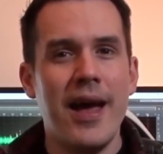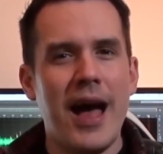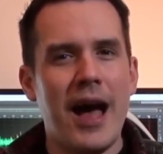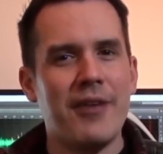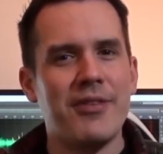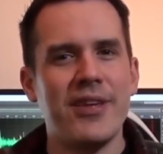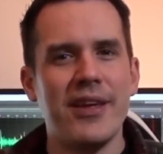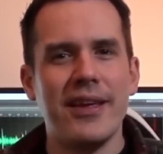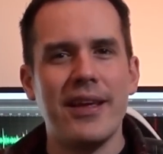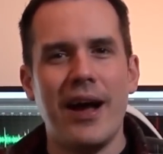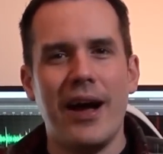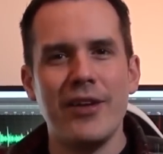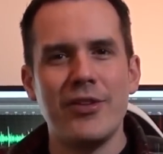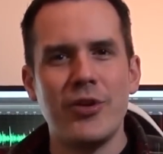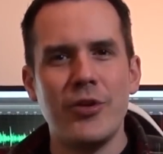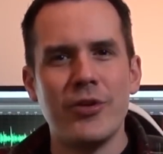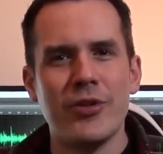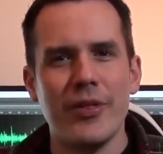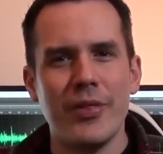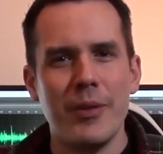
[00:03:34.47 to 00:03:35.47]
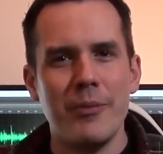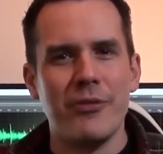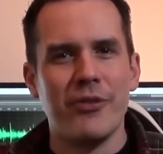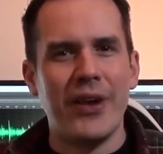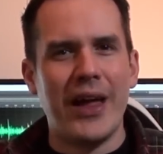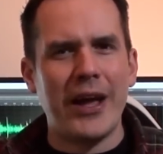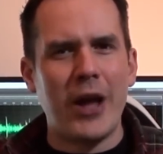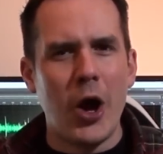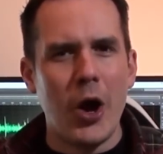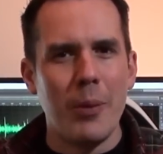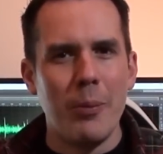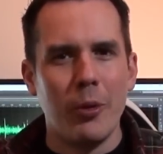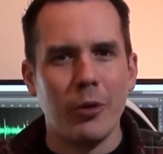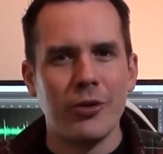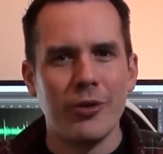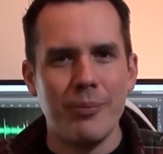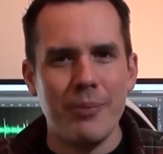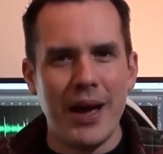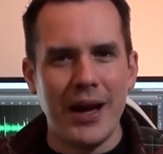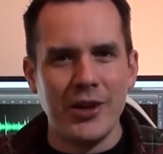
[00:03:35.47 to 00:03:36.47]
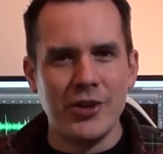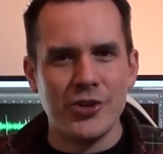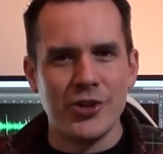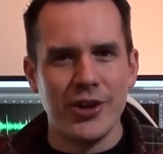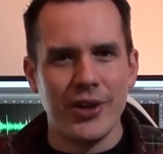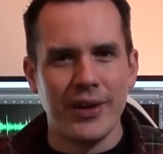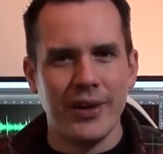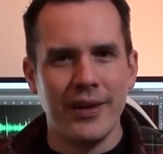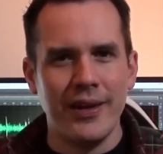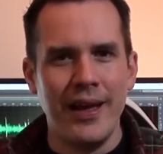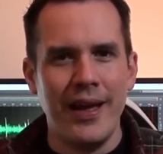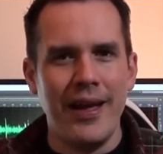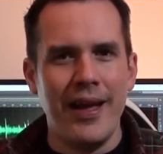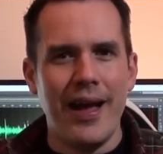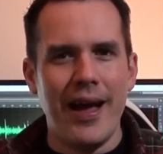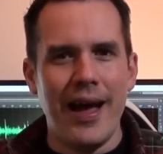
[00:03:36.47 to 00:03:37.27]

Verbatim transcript: I've seen guys using them for like home automation,